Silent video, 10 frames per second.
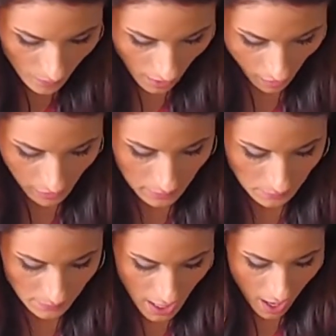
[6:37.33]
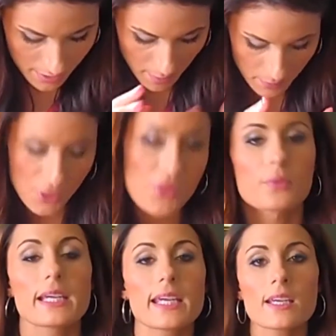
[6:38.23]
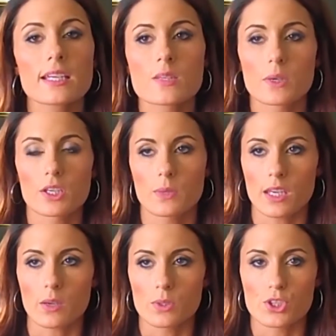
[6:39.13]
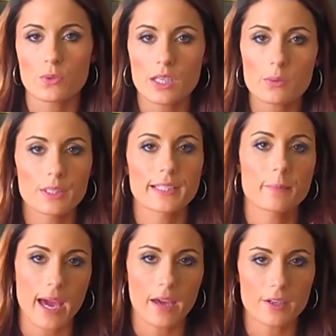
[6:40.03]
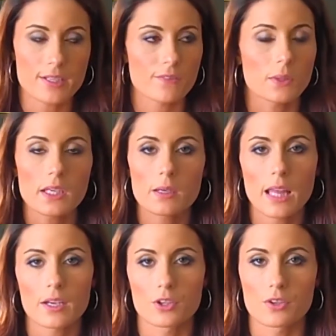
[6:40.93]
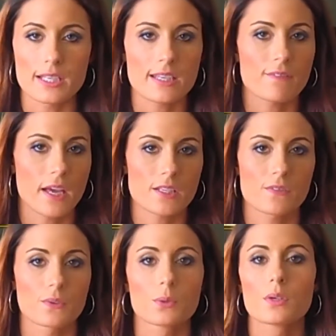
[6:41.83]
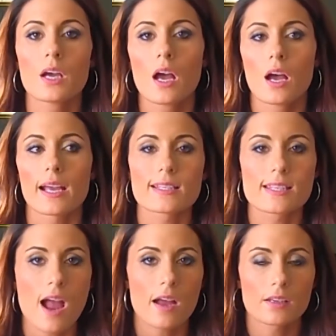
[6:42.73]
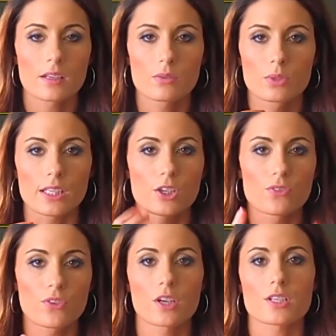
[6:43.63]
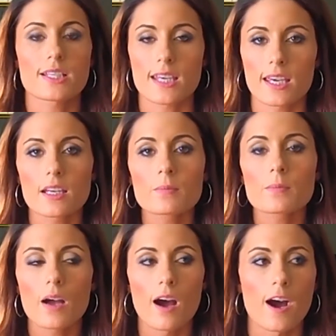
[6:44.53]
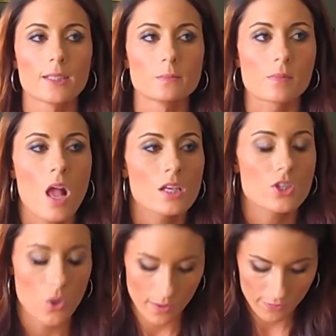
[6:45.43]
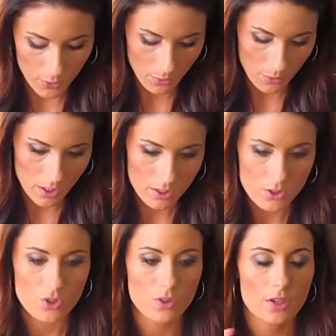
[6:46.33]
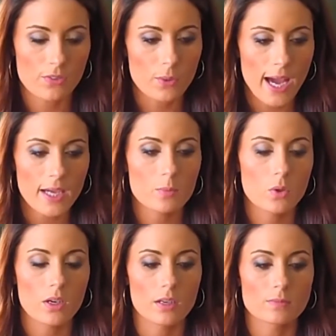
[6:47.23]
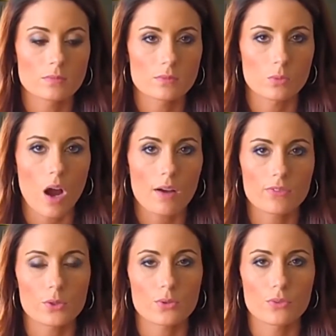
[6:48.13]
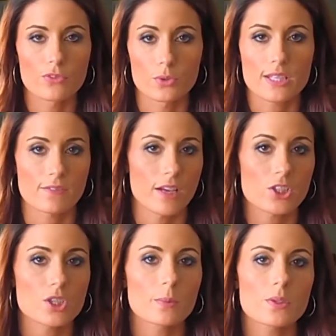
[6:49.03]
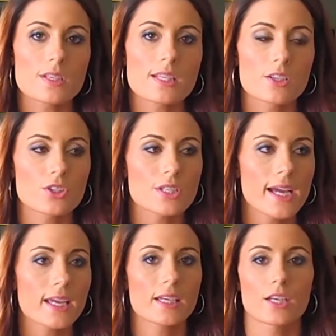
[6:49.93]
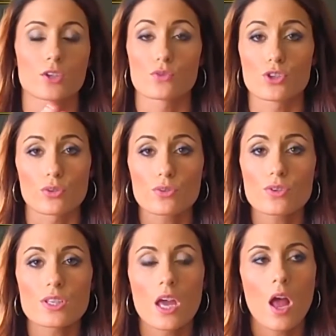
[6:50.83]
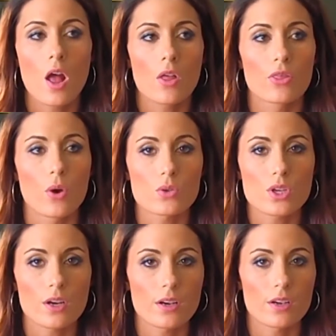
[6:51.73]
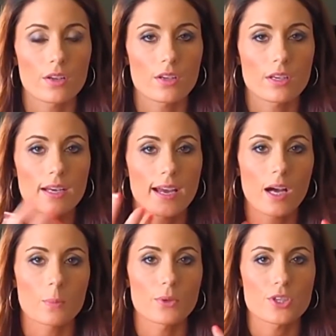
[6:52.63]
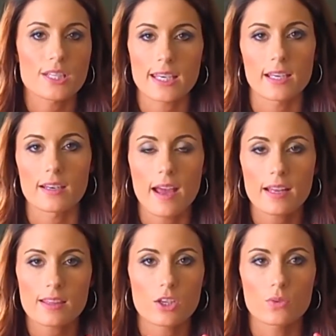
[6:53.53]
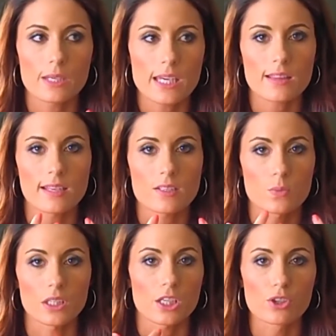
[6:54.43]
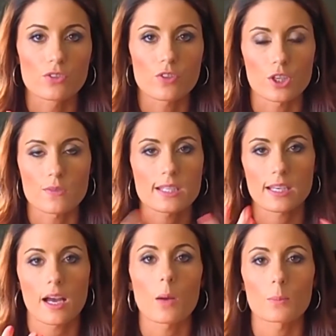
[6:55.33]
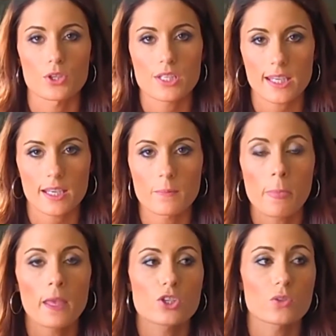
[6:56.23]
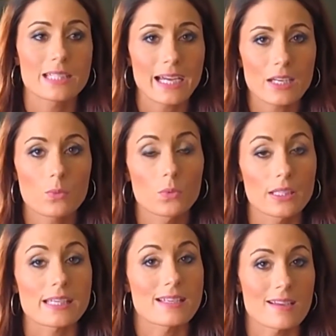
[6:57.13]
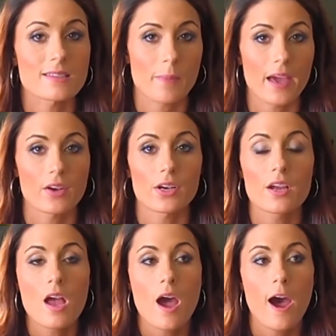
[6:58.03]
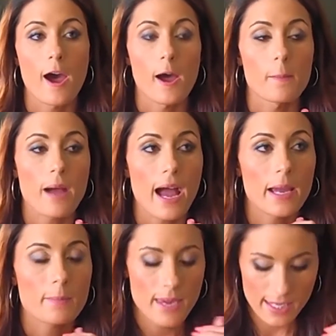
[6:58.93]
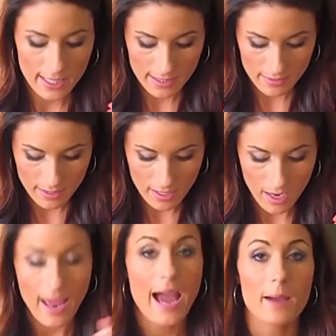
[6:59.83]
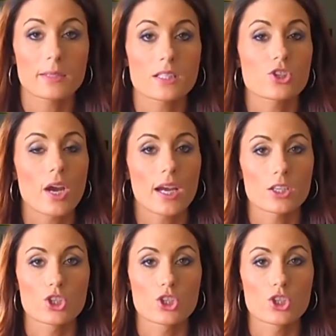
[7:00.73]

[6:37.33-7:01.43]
Number 3 is what you eat. What you eat really matters. If you eat a lot of greasy fast food, it's not really good for your skin. So if you add more raw fruits and vegetables in your diet, and you juice, those are going to help your skin. Anything you eat that's really good for you is going to help your skin. So diet really does matter. I make it a habit to try to